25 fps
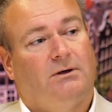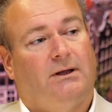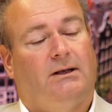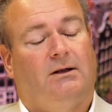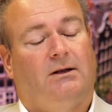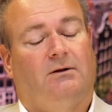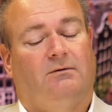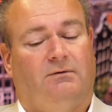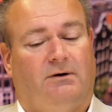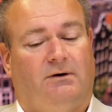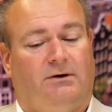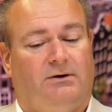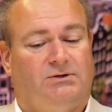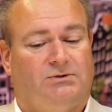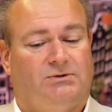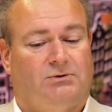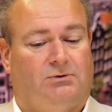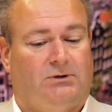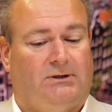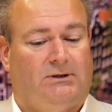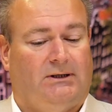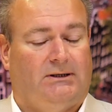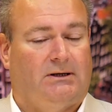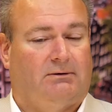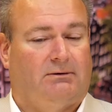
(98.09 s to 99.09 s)
and then very
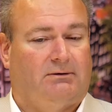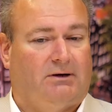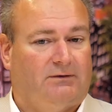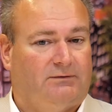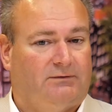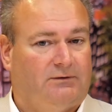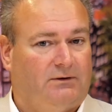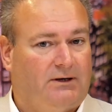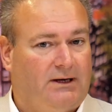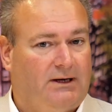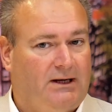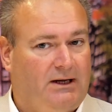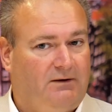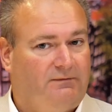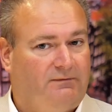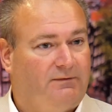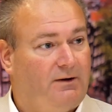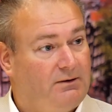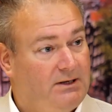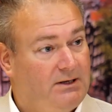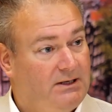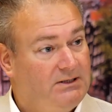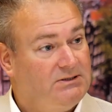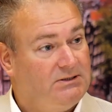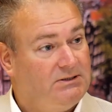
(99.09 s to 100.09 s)
shortly thereafter a
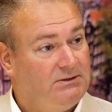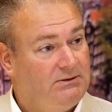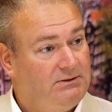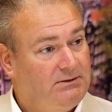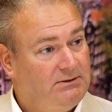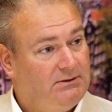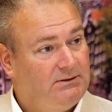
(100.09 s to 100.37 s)
foundation